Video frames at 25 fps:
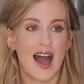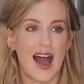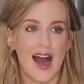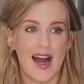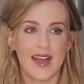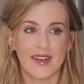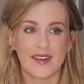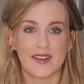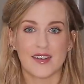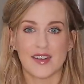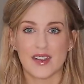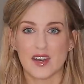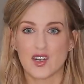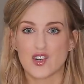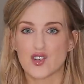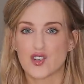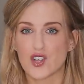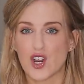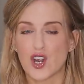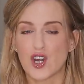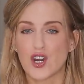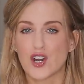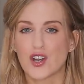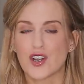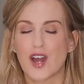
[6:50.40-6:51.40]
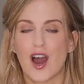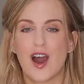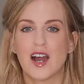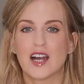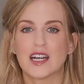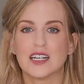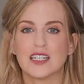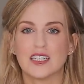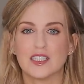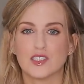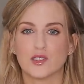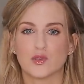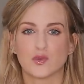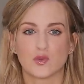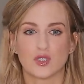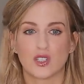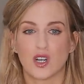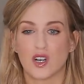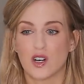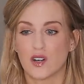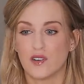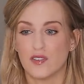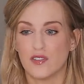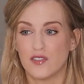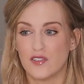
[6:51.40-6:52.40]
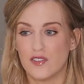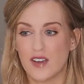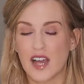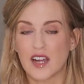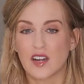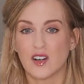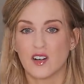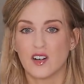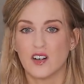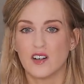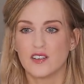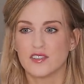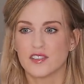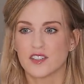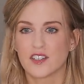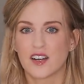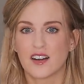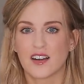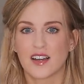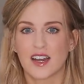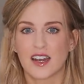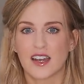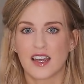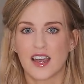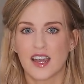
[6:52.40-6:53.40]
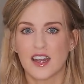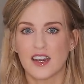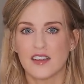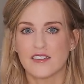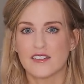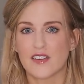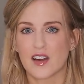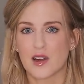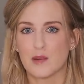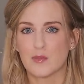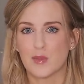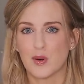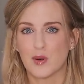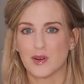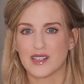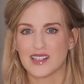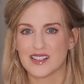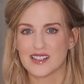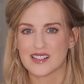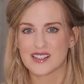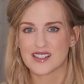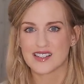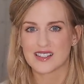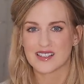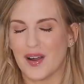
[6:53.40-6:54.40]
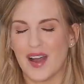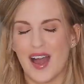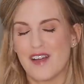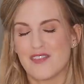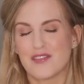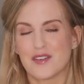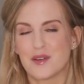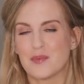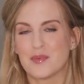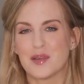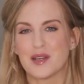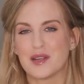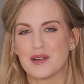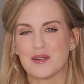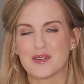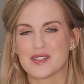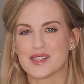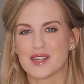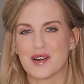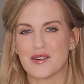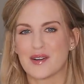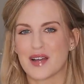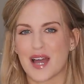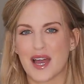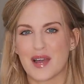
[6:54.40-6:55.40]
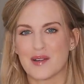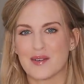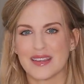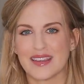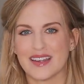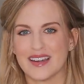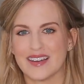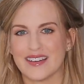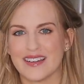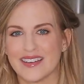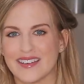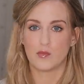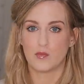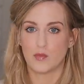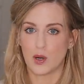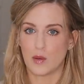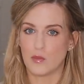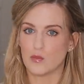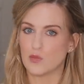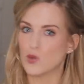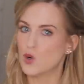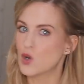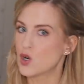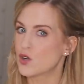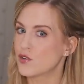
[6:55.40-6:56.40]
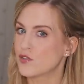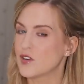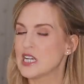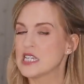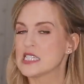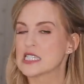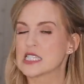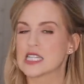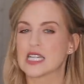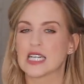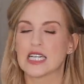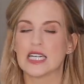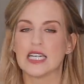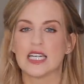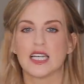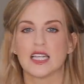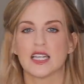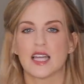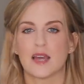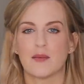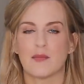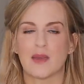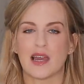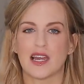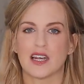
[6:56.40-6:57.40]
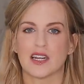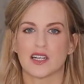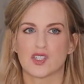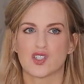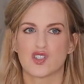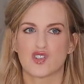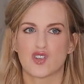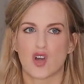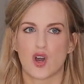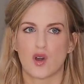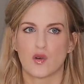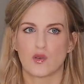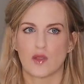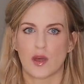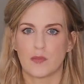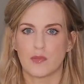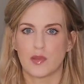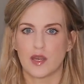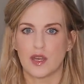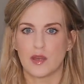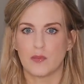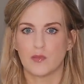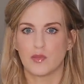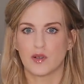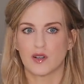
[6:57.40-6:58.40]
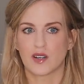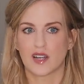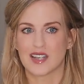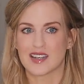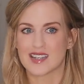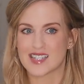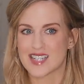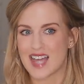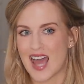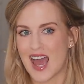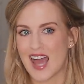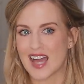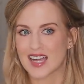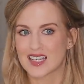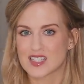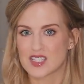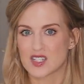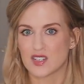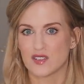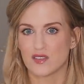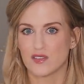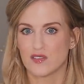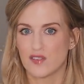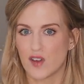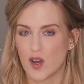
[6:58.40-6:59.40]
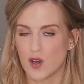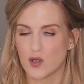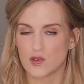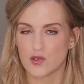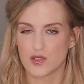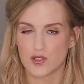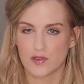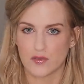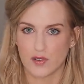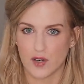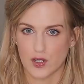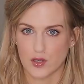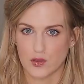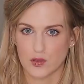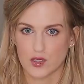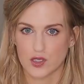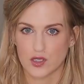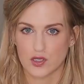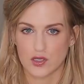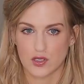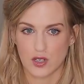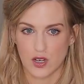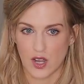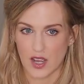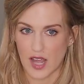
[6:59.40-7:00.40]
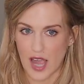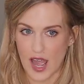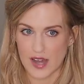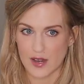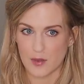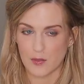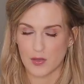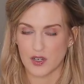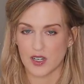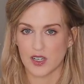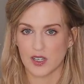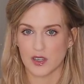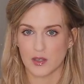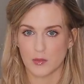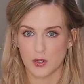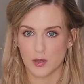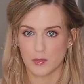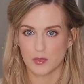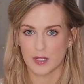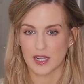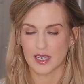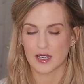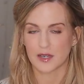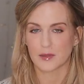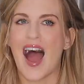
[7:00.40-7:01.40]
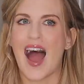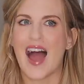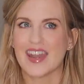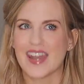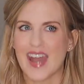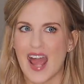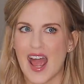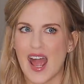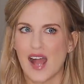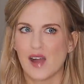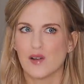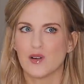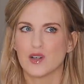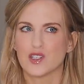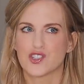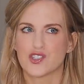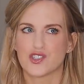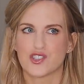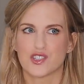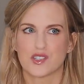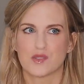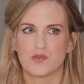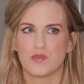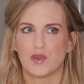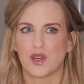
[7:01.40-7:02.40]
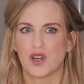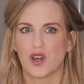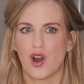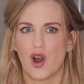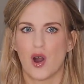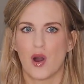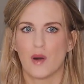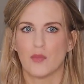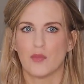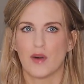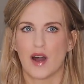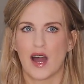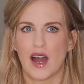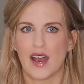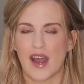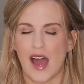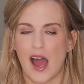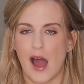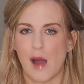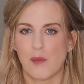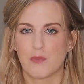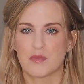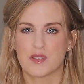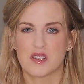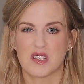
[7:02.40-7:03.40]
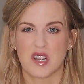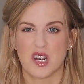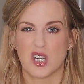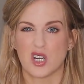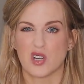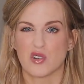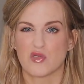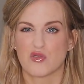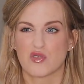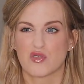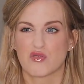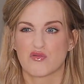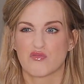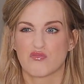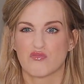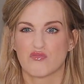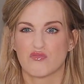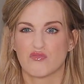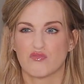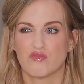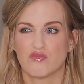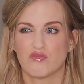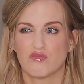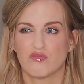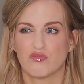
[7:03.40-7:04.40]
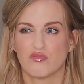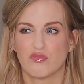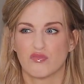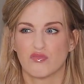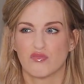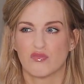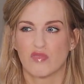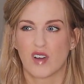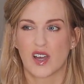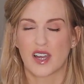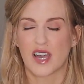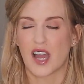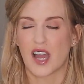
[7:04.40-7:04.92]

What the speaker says: And in turn, Ireland would go, feck off, you're not getting any of our points. Everybody was okay with it. But more recently, they made it so that people can text and phone to vote, like anybody in the public. And now it's just become an absolute, I